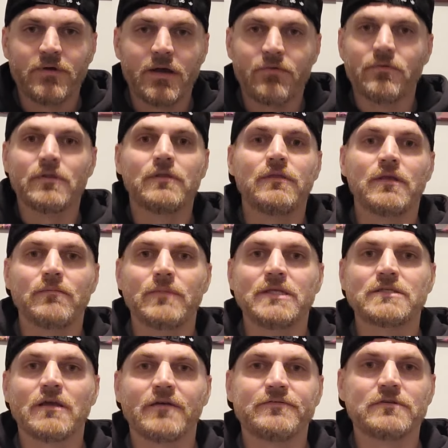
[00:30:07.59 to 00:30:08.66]
I really think
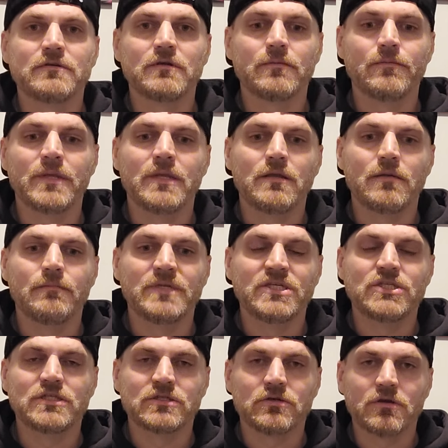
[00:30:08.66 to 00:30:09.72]
Mishov Sir,
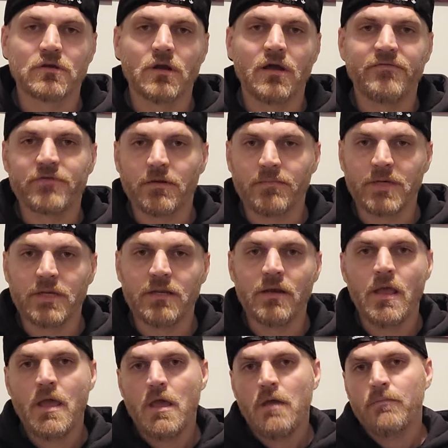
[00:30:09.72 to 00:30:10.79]
Misha Cirkunov coming in
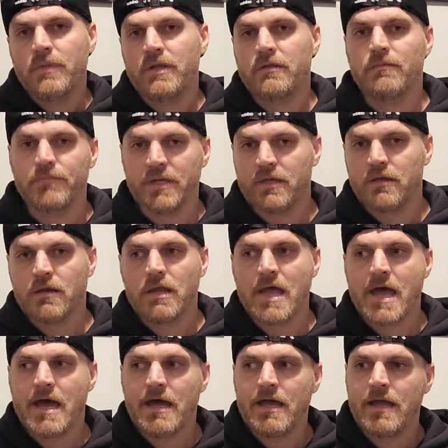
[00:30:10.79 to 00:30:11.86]
being the bigger
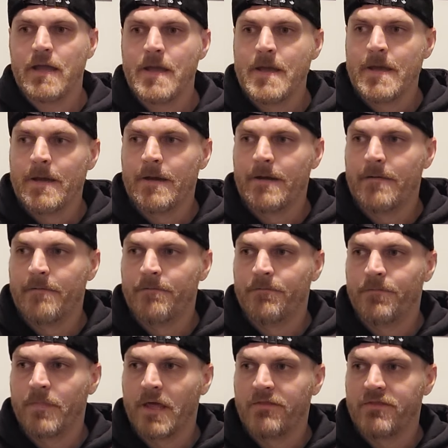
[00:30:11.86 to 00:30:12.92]
guy. Um,
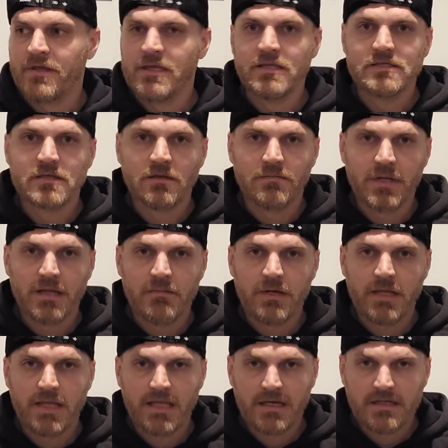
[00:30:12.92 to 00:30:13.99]
I think he's going to be able to
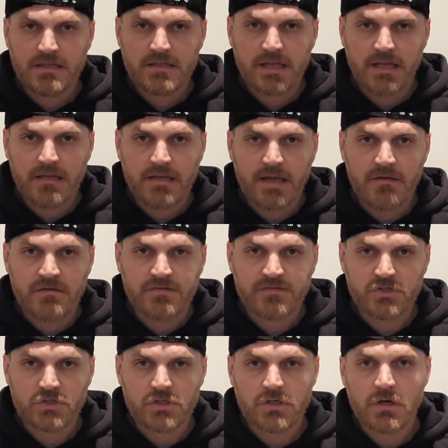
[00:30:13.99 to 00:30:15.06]
get his takedowns for
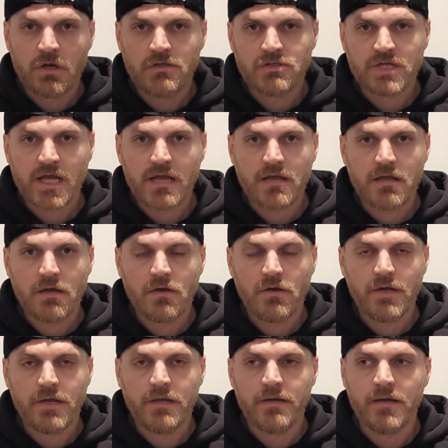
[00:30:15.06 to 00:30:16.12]
sure on
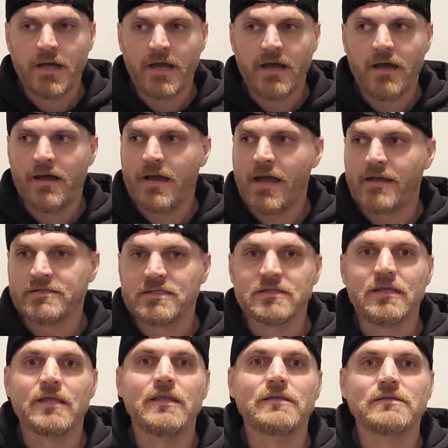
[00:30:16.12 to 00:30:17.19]
Jotko, and I, I just
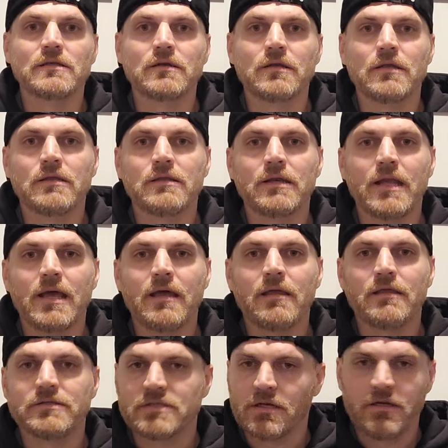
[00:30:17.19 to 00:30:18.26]
think he's going to get the neck.
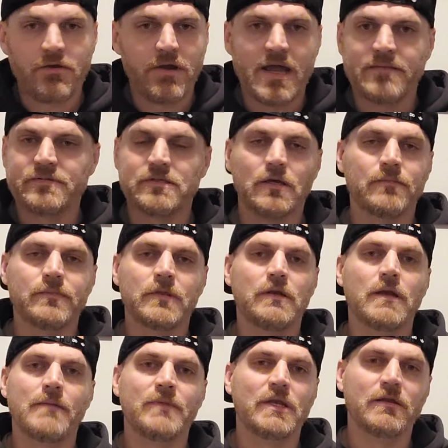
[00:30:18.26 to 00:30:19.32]
He's going to grab something.
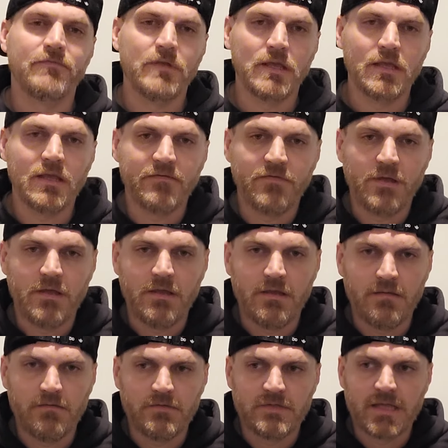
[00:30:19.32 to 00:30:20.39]
I mean, if he if
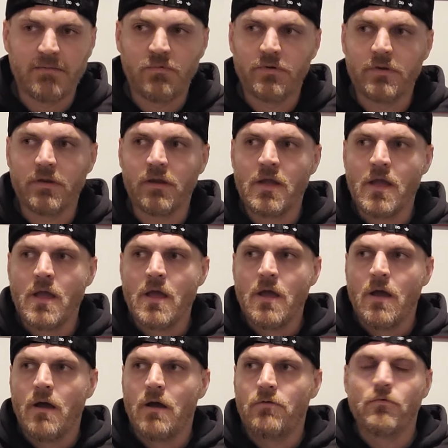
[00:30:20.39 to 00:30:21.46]
he was able to
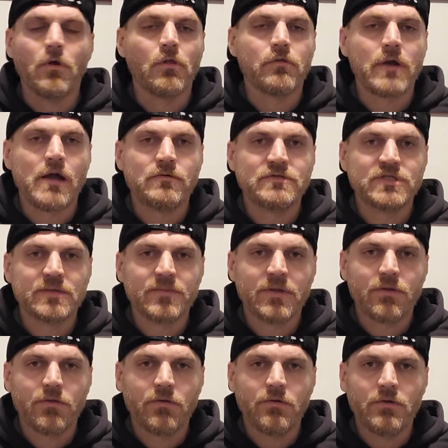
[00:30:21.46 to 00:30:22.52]
uh, roll around with Jimmy
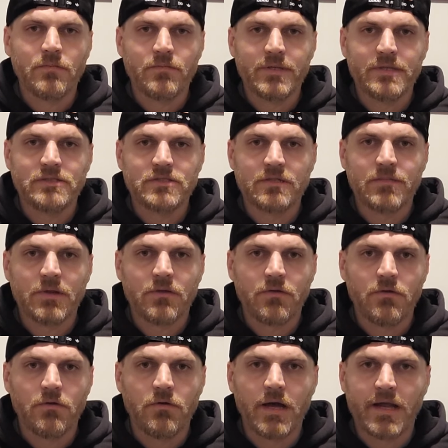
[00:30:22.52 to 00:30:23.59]
Crute and beat Jimmy
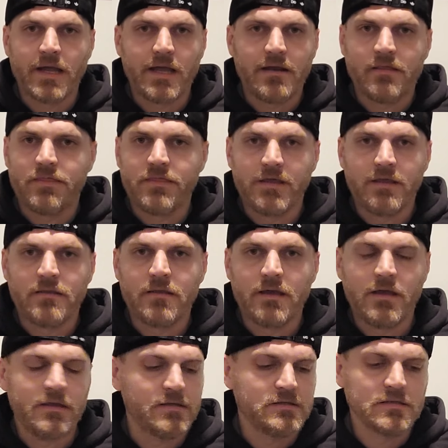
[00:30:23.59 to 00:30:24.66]
Crute, I got to think
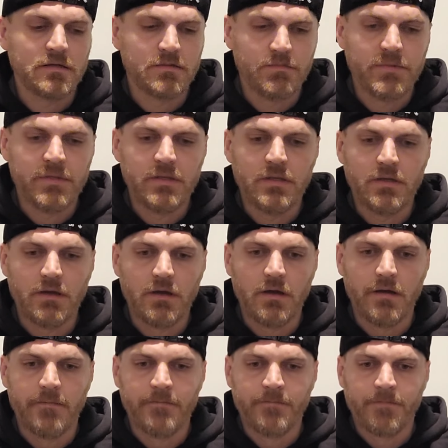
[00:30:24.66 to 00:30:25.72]
that he's going to beat
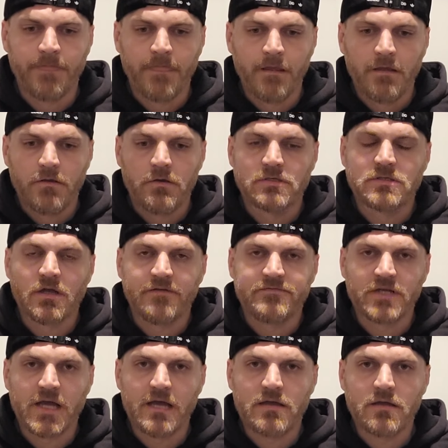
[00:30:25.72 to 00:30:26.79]
um, Krzysztof
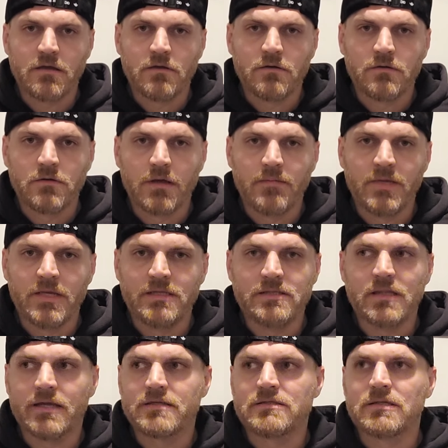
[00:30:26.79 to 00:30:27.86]
Jotko. I mean, he's
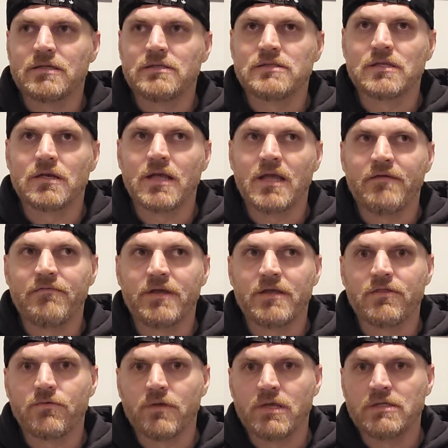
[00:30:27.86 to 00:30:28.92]
like I said, he's going to have
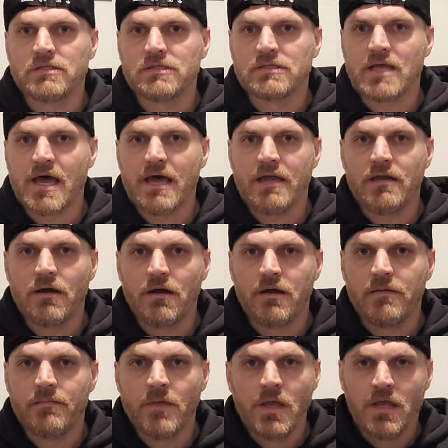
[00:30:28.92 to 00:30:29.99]
like three inches of height on
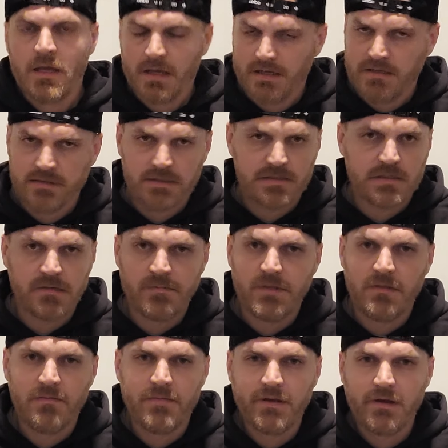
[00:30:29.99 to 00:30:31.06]
him. He's just going to be
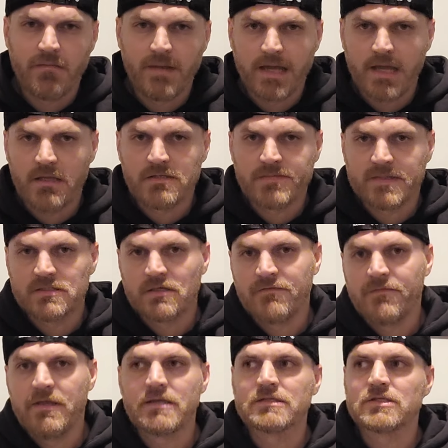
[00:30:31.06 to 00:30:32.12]
the bigger man, especially if
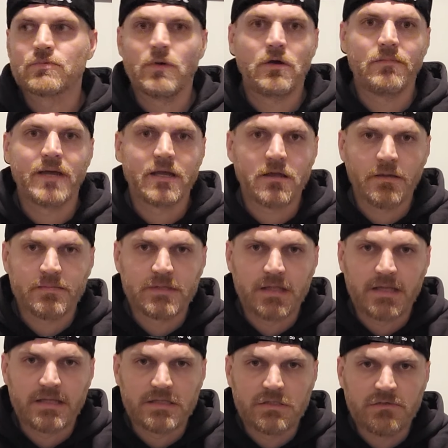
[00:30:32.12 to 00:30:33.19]
he can swell back up to
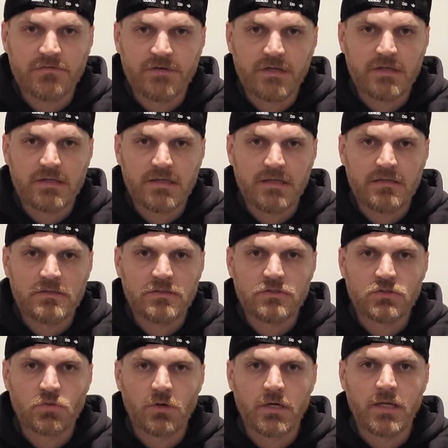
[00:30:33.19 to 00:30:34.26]
like 215,
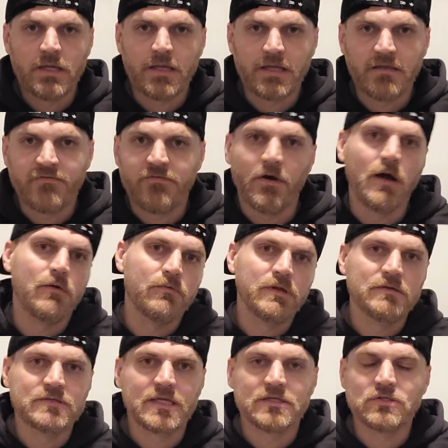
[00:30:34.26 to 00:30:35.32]
220, like he fought when he
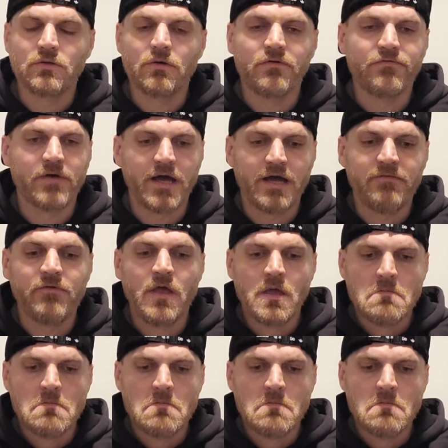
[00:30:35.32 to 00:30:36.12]
was at 205.